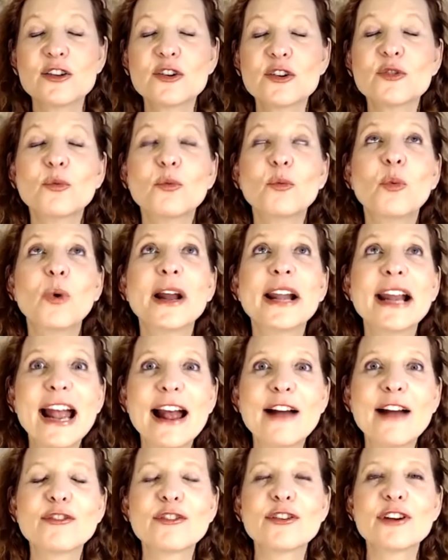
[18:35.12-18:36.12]

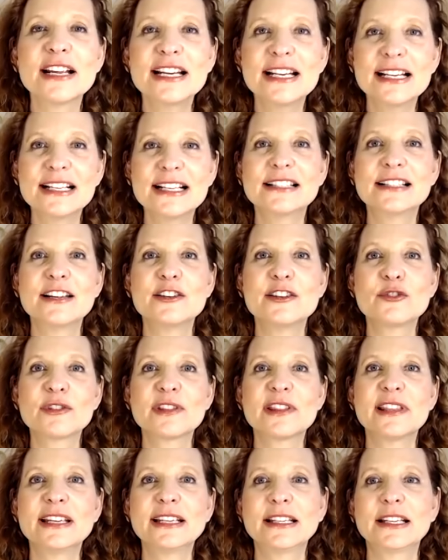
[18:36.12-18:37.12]
whatever it is that you're
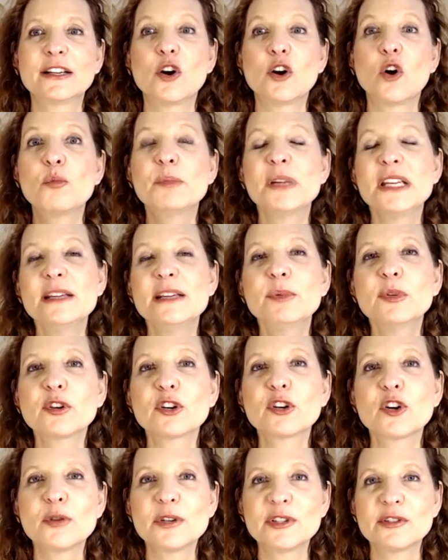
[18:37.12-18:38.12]
thinking, oh, people are
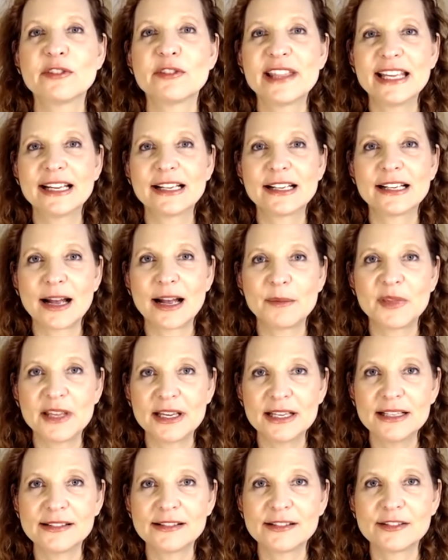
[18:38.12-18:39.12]
going to think I'm
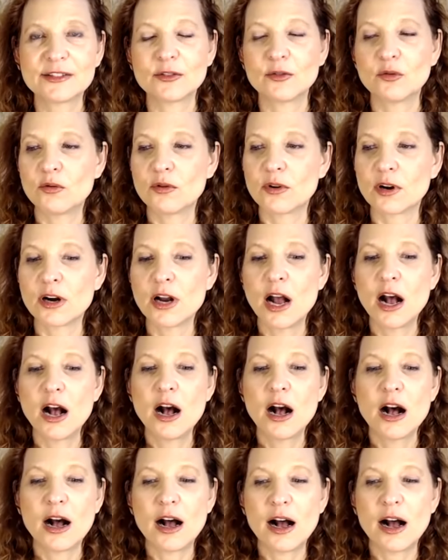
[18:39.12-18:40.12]
this, or
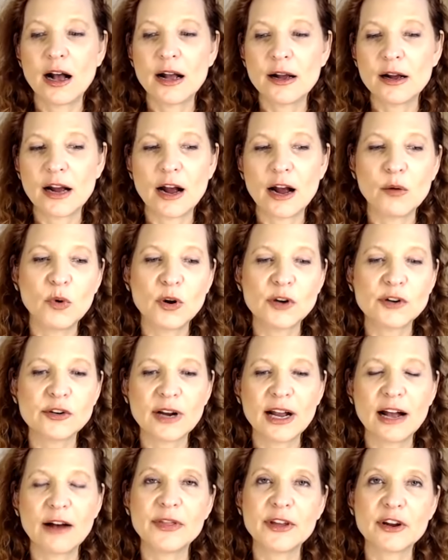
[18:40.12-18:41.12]
I wonder
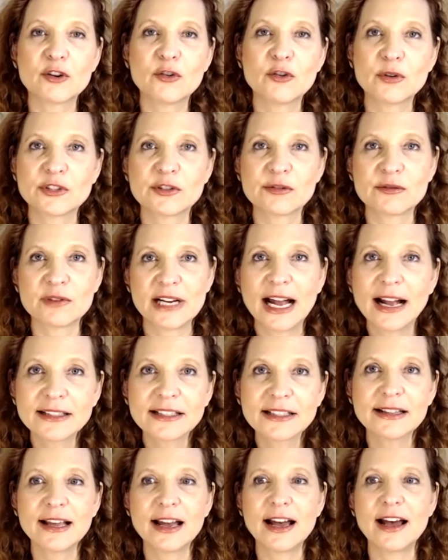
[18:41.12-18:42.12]
how they're going to react
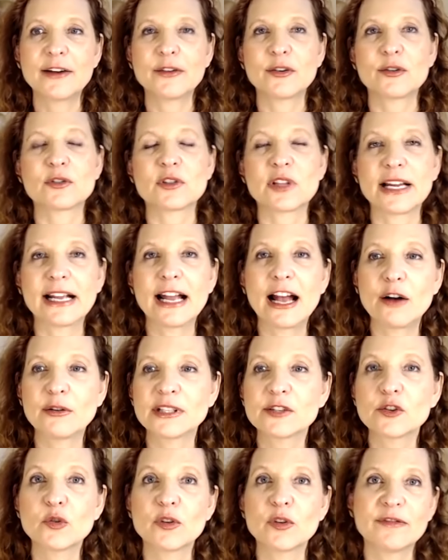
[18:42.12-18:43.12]
to that, or like, how is
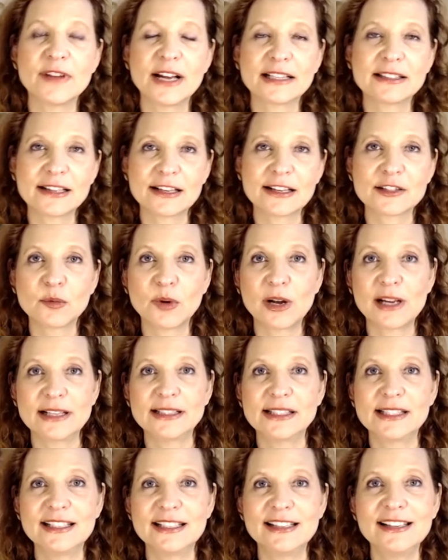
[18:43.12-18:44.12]
it going to affect X, Y,
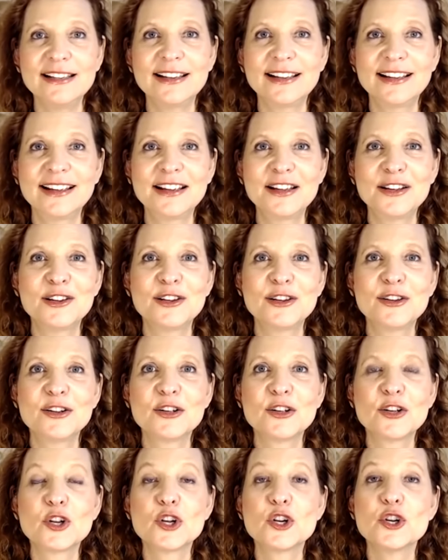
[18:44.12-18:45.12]
and Z?
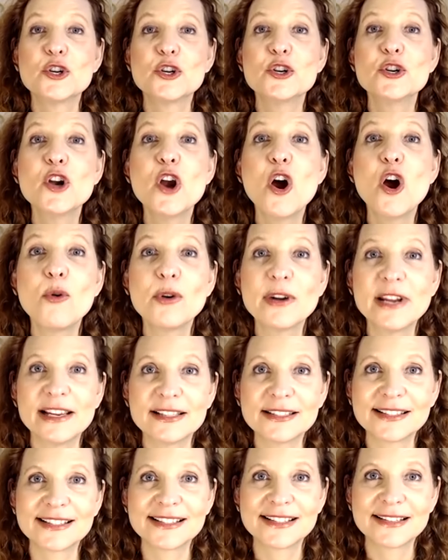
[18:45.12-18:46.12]

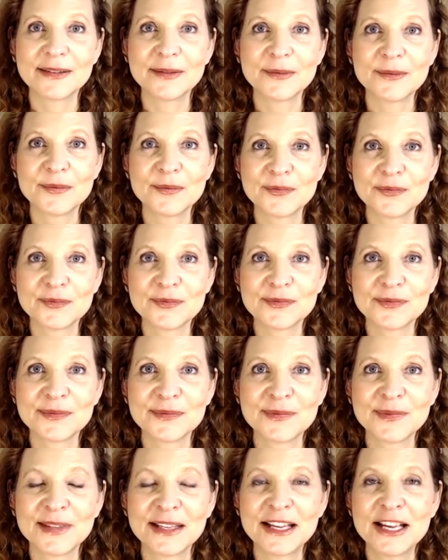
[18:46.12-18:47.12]
Notice.
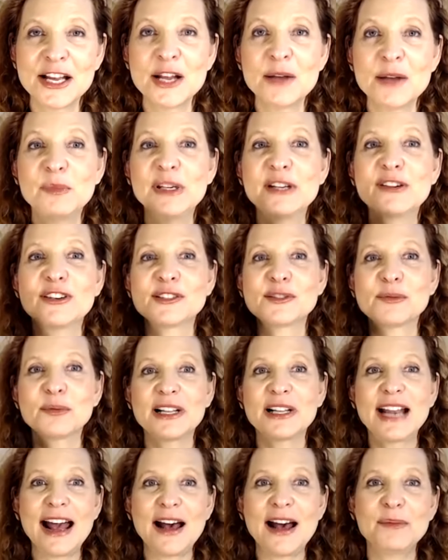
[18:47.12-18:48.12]
Because what
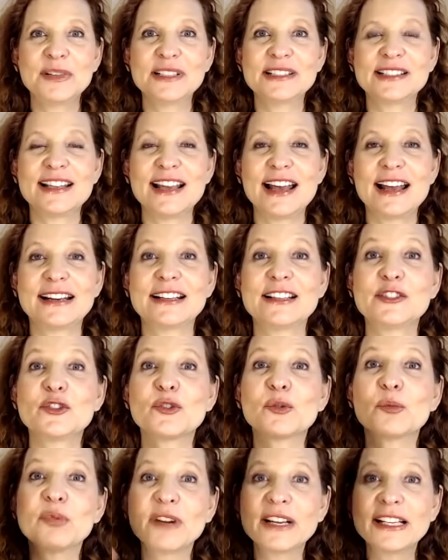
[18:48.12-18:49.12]
happens then is
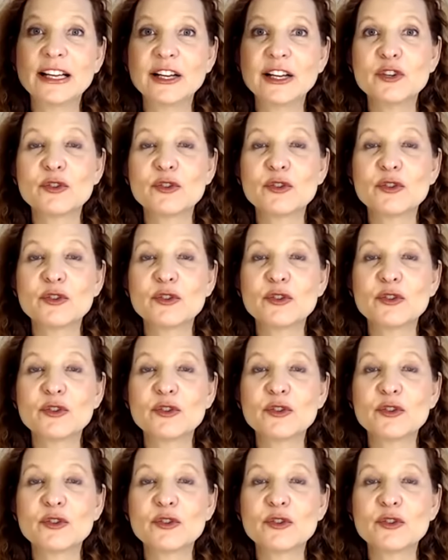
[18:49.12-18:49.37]
you're bringing your